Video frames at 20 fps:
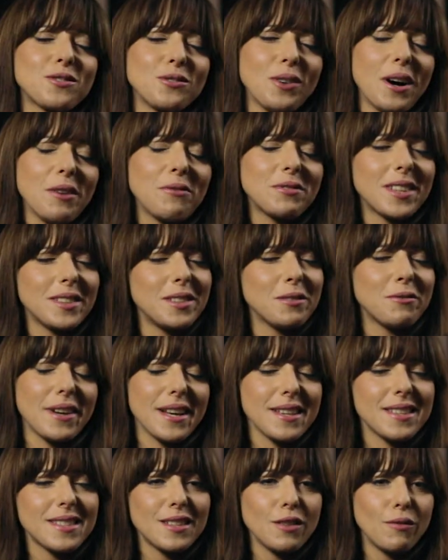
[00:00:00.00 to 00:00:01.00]
So after the
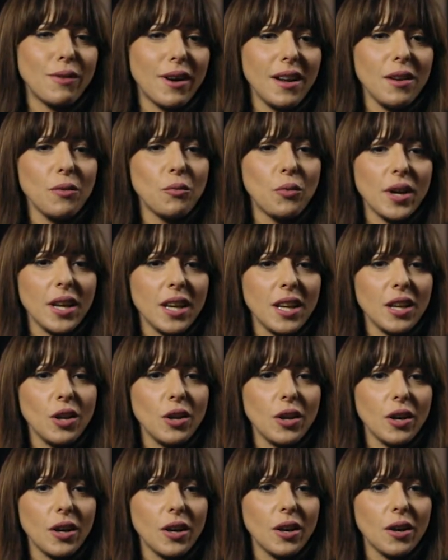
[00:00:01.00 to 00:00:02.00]
festival, we
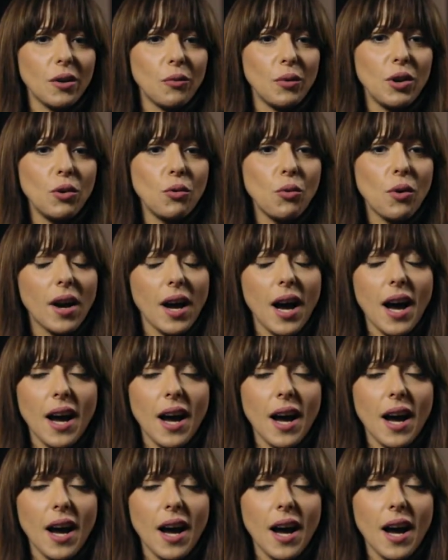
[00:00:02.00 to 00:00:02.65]
look